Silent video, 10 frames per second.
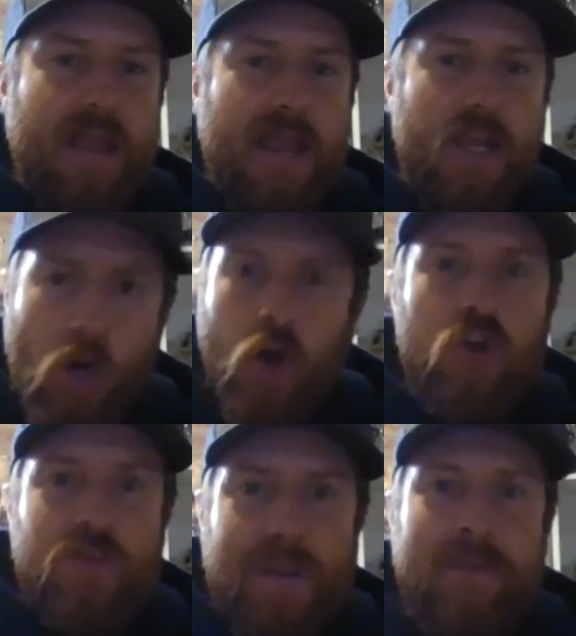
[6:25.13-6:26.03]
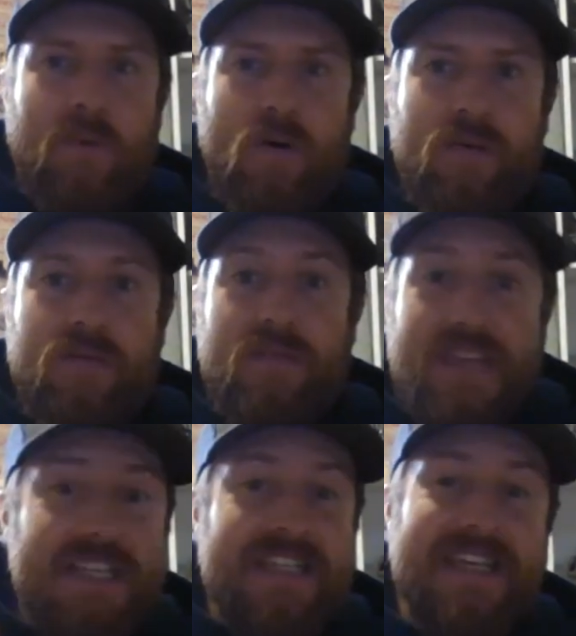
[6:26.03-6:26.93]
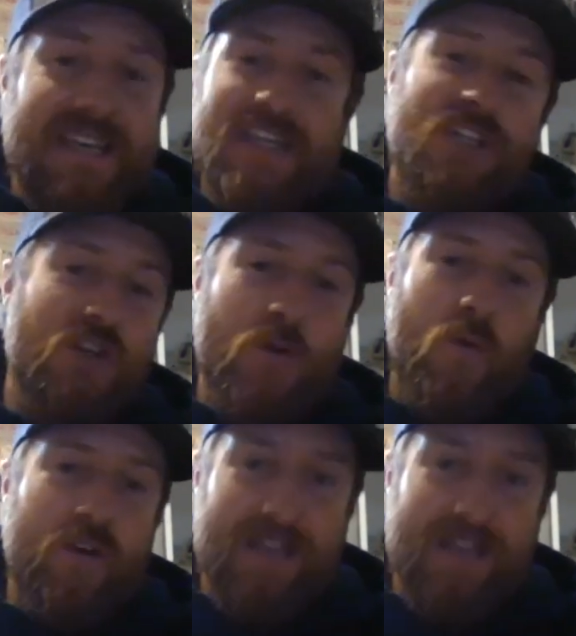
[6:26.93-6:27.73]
encourage people. This is your